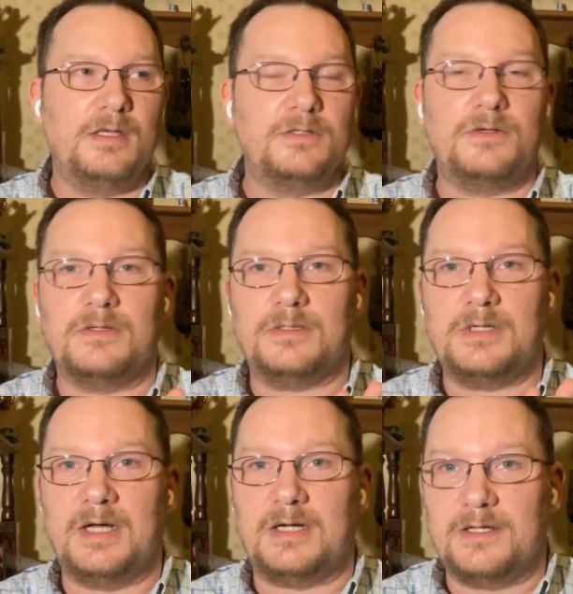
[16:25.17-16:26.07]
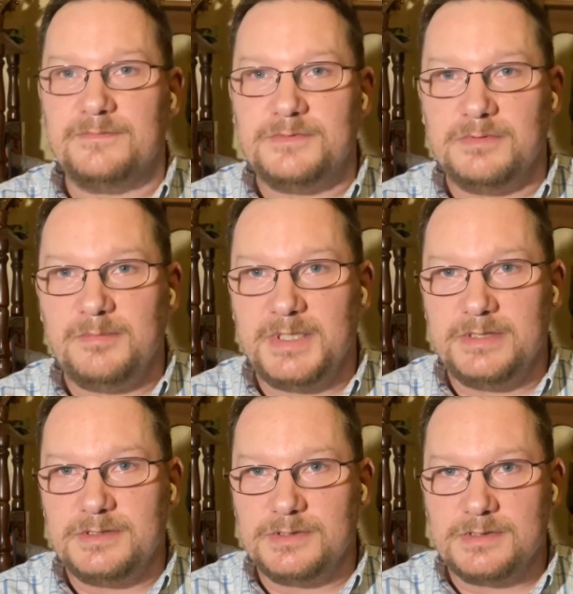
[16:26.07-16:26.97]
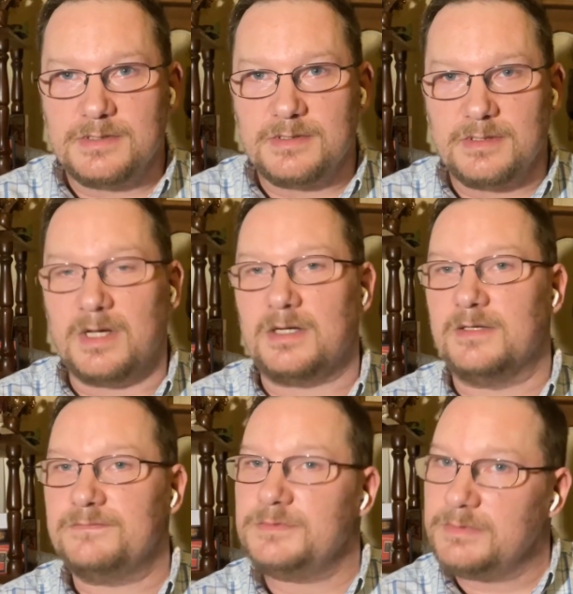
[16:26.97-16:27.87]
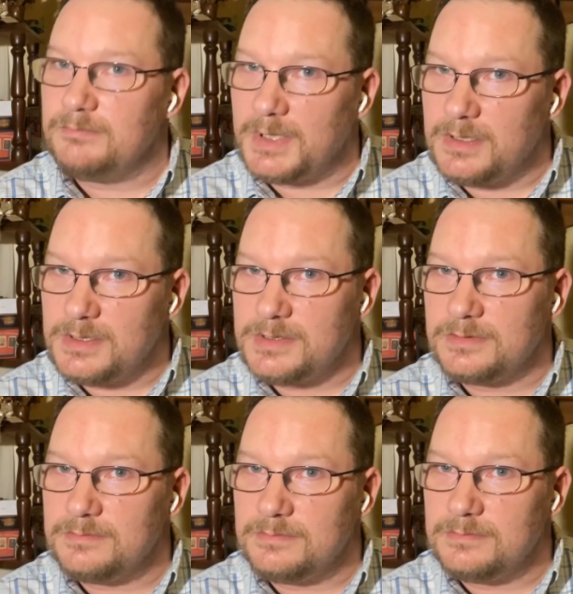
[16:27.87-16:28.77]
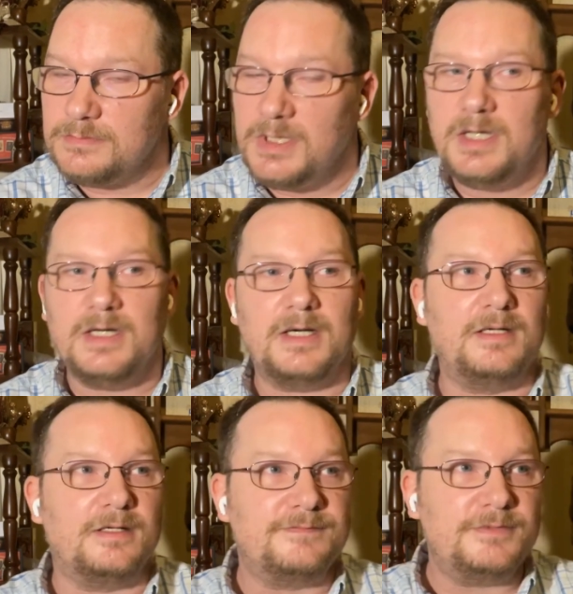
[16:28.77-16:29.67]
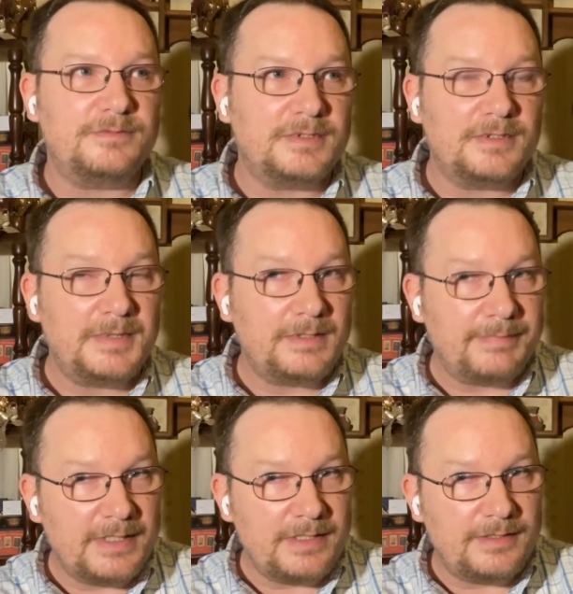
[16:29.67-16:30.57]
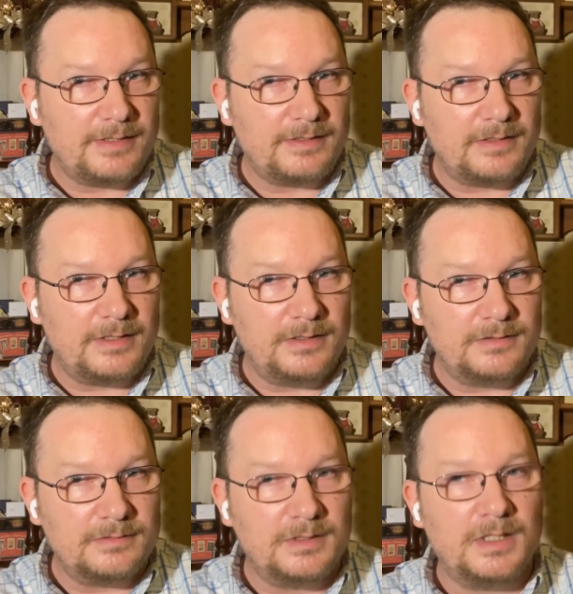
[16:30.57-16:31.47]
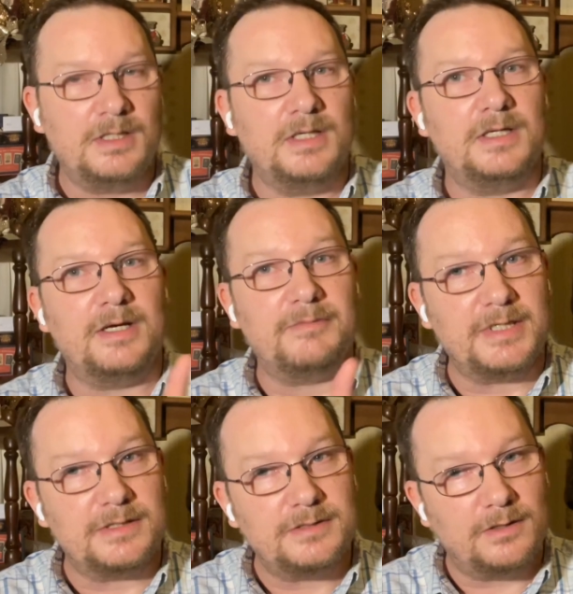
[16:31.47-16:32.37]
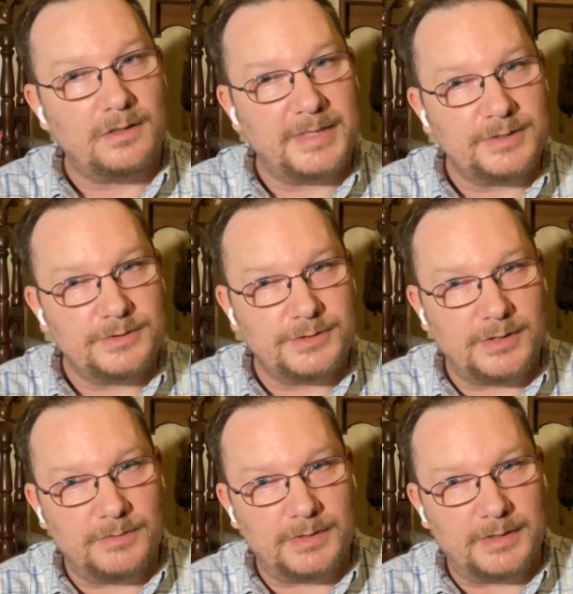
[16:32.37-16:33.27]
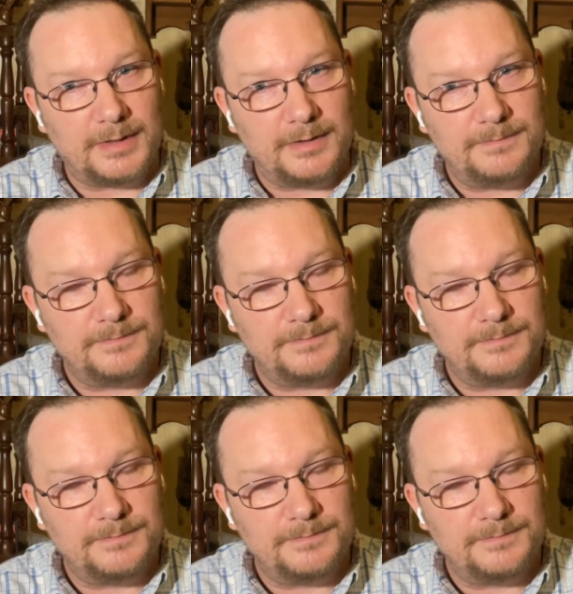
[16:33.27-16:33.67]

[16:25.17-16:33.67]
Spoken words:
Girl, I loved you in Beaches. I loved you in Blossom. I loved you in The Big Bang Theory. Now we gotta talk about your show, honey.